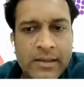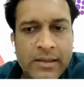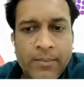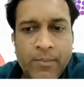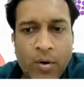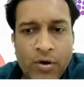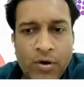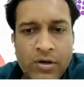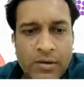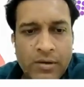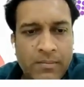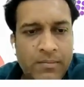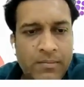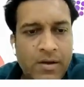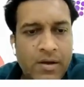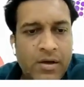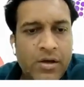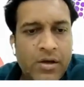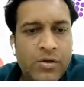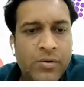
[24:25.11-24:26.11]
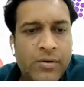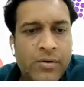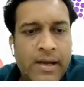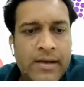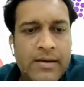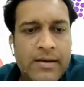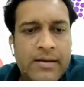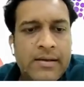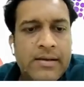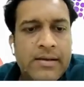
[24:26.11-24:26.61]
At the bottom, you
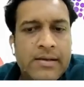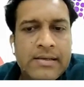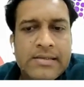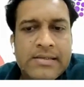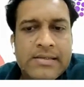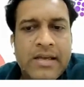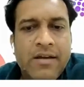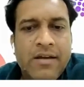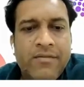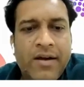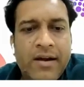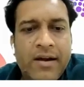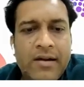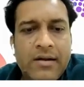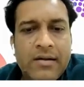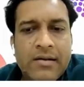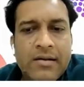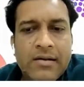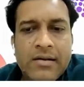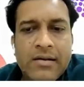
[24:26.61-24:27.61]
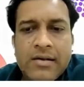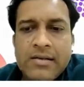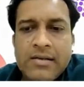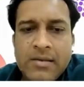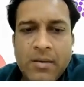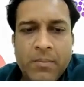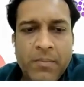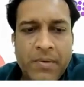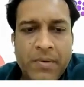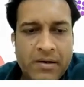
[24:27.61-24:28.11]
can save and
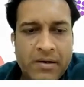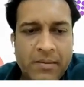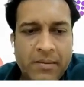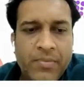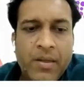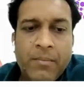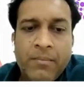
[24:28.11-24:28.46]
submit.